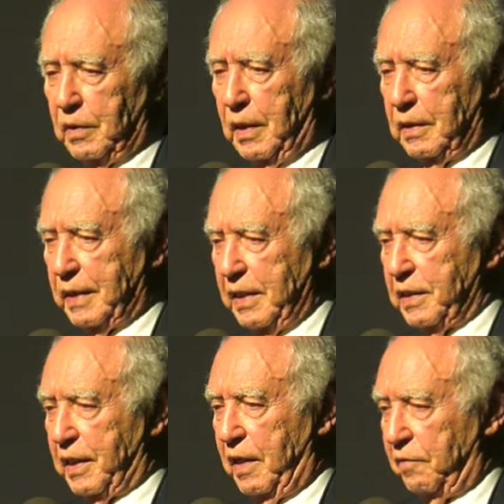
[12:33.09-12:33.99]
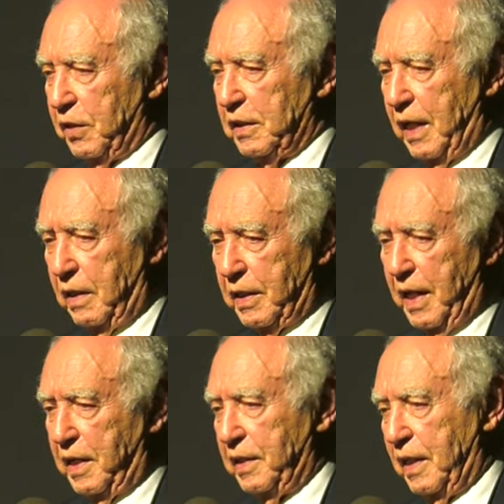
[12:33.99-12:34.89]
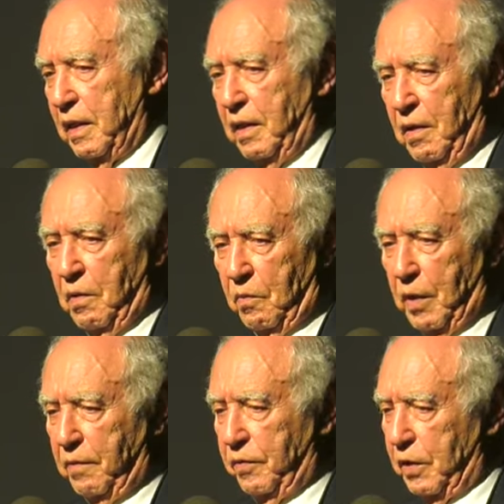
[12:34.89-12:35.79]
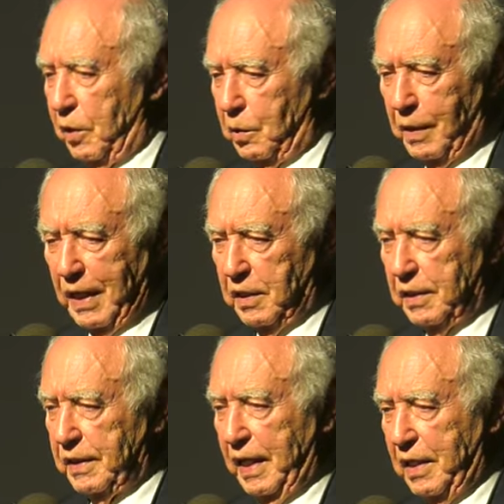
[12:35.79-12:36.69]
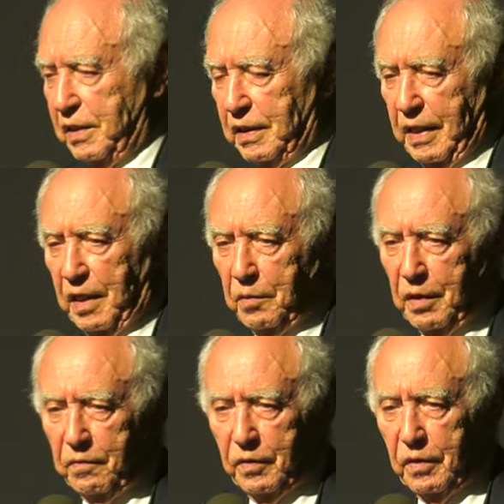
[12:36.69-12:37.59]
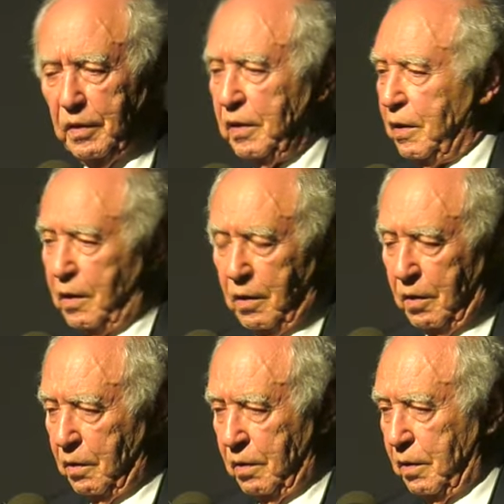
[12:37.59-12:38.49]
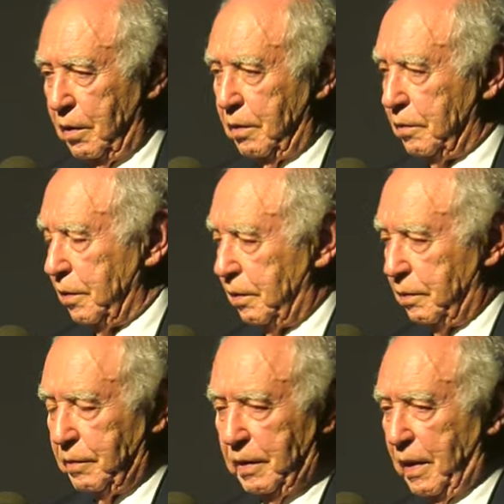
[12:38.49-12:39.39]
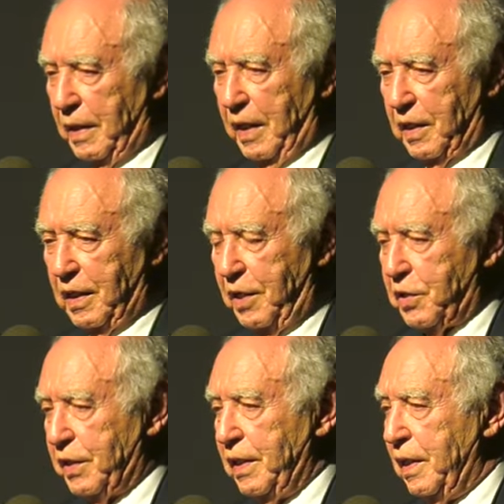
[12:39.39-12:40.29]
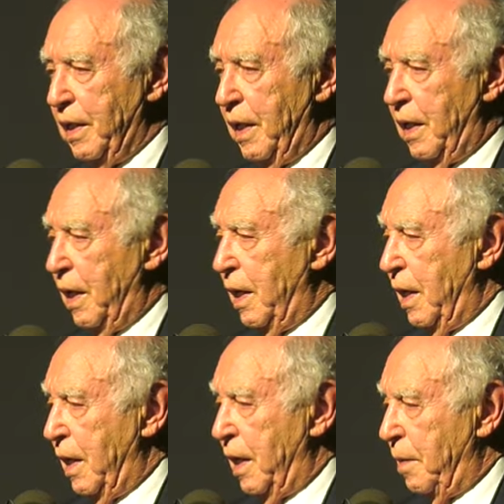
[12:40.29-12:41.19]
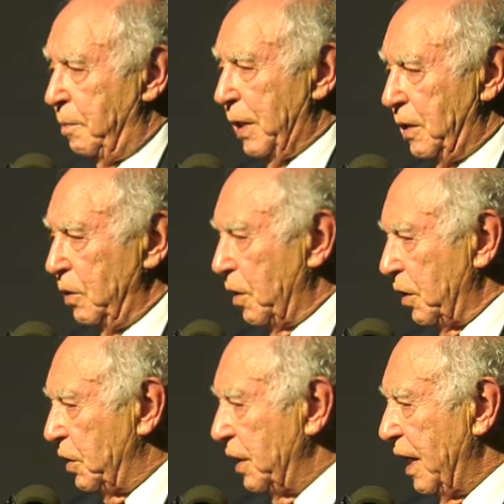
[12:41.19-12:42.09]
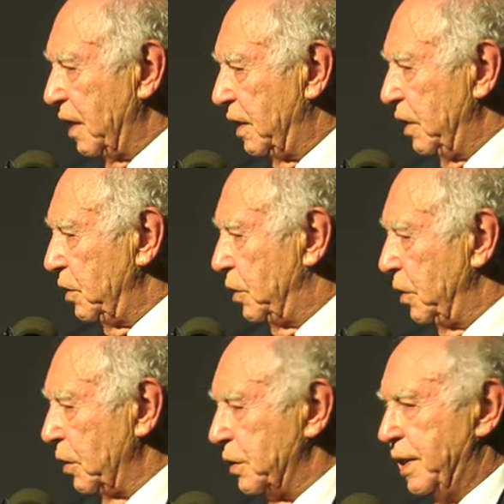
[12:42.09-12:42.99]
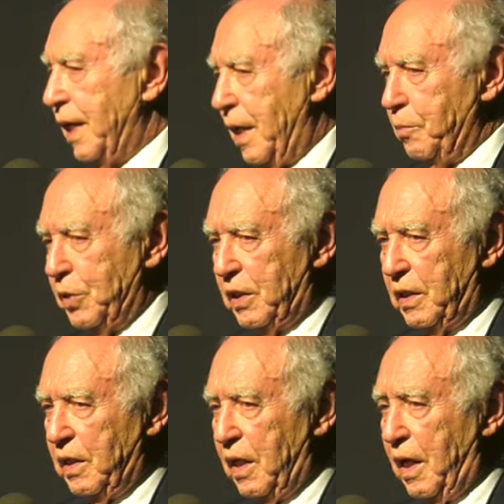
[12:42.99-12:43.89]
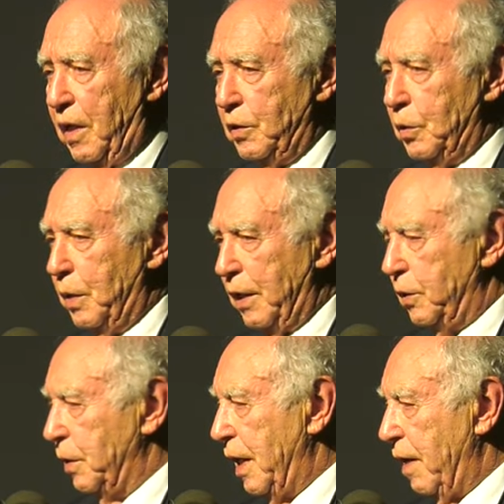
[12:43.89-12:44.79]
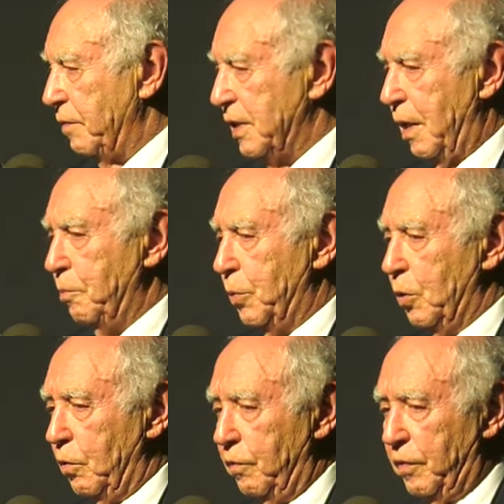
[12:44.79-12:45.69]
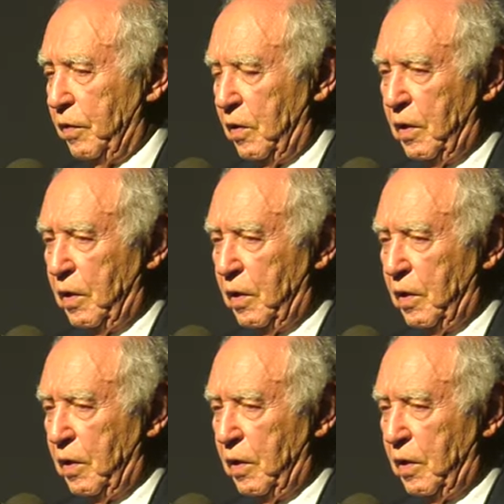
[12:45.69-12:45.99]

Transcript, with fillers: that's designated for Canada, one for the United States, another one for uh, another country. But in order to get into those camps, uh, you had to have some proof